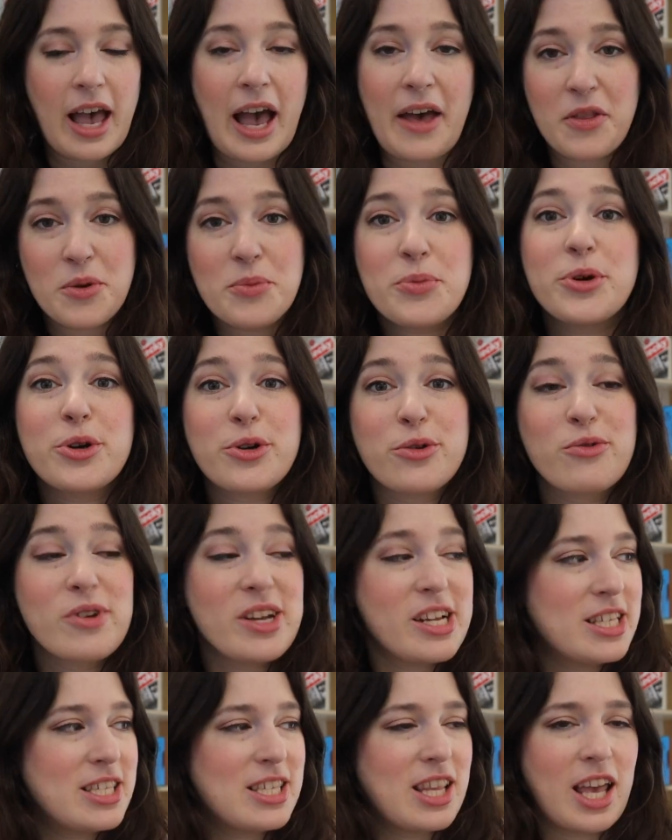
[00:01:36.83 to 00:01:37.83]
And the book
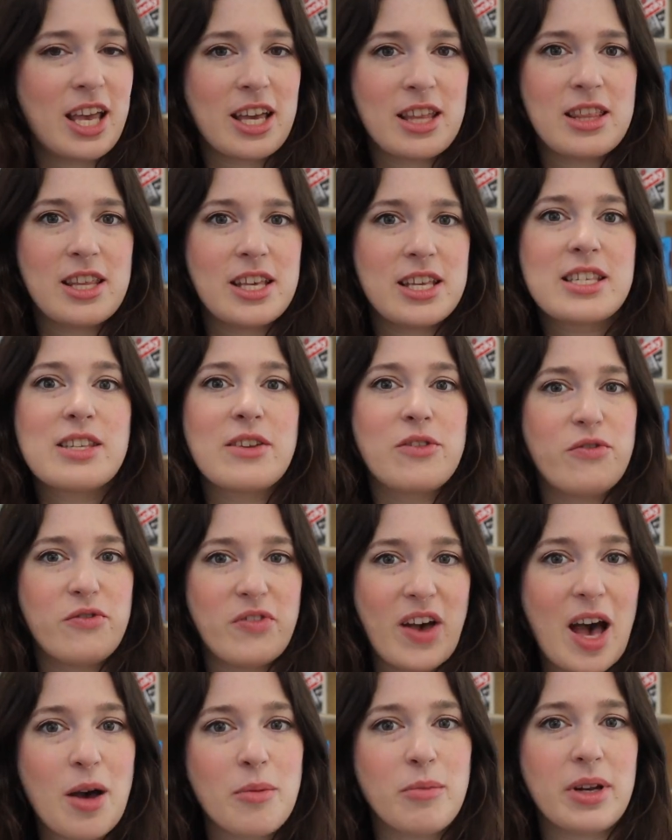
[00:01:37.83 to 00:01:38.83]
reads like this
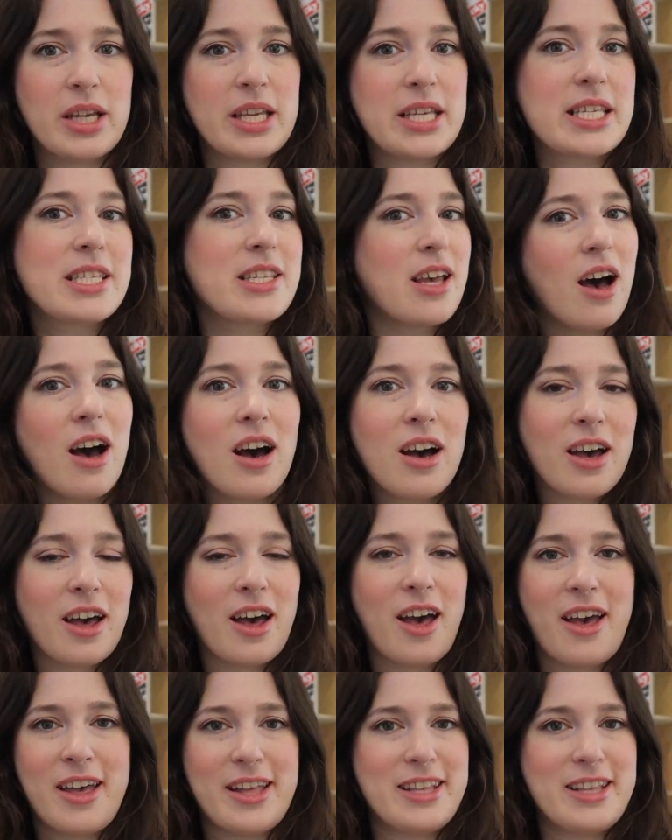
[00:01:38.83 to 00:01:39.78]
family saga.